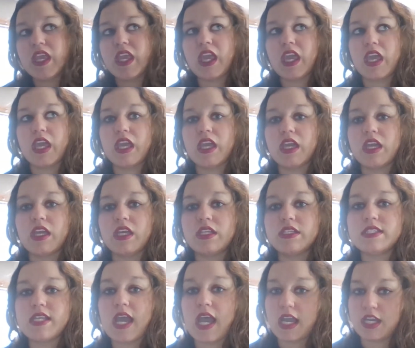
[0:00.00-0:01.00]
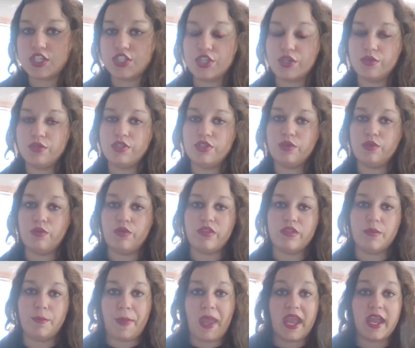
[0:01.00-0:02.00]
and I showed you
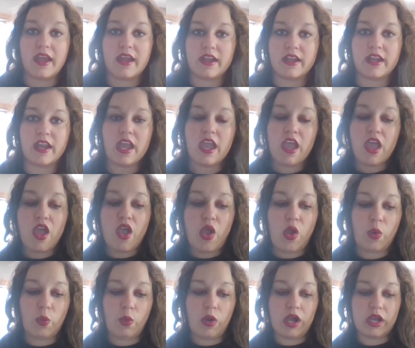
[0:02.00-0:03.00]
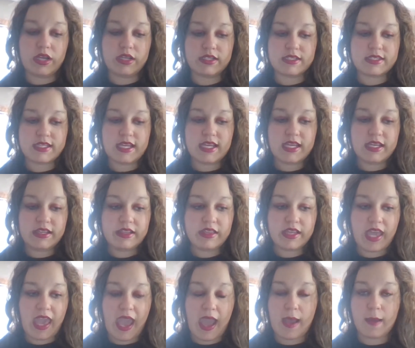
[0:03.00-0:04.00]
the pan was in the
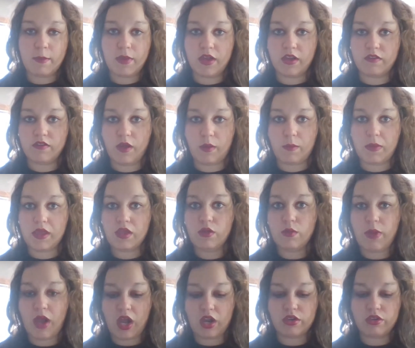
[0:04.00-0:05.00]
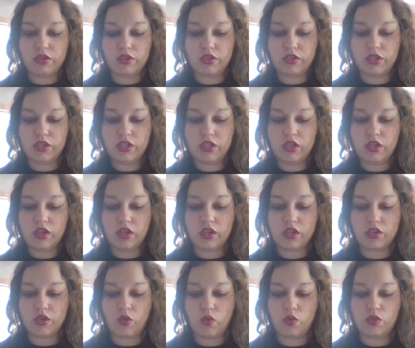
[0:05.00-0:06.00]
cap of a pill bottle,
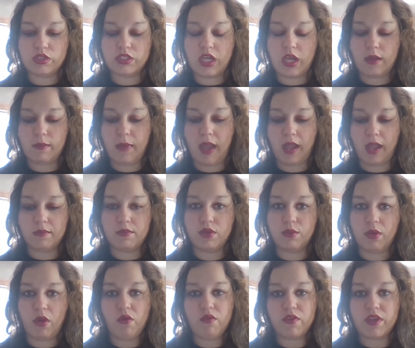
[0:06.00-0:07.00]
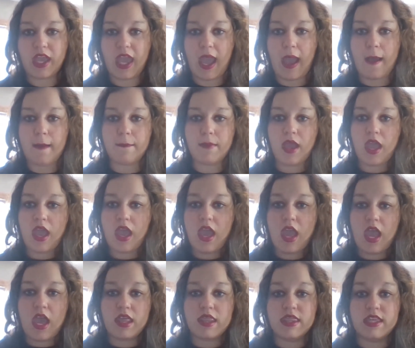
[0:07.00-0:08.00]
an old ibuprofen cap.
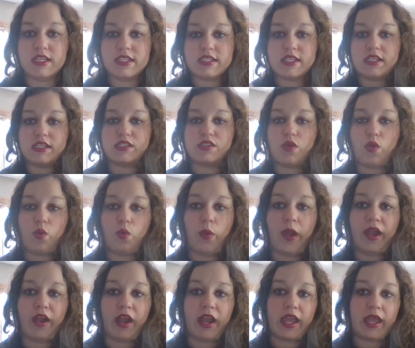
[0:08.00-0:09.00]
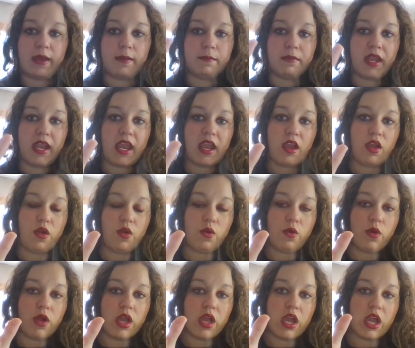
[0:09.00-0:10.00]
This is where I am
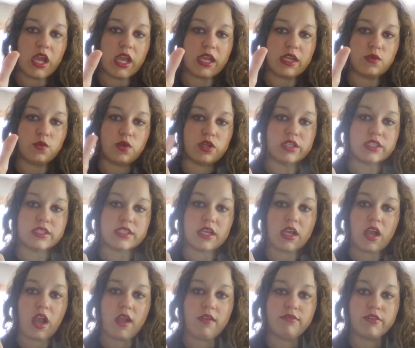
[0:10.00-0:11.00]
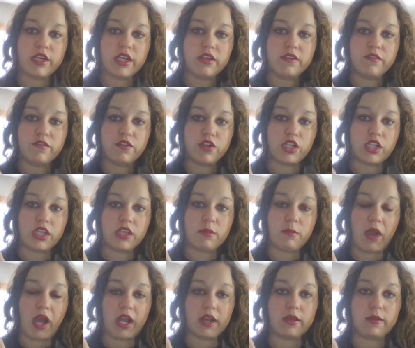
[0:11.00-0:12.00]
now. It was covering fully the
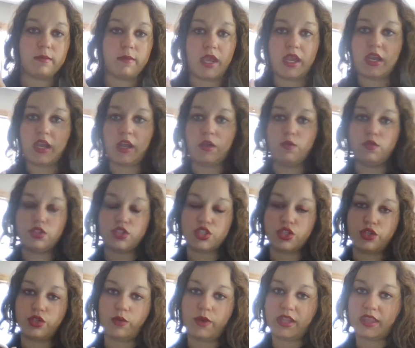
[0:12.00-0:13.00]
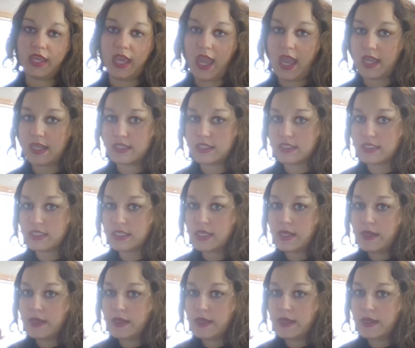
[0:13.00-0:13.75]
bottom, and I will show you at the end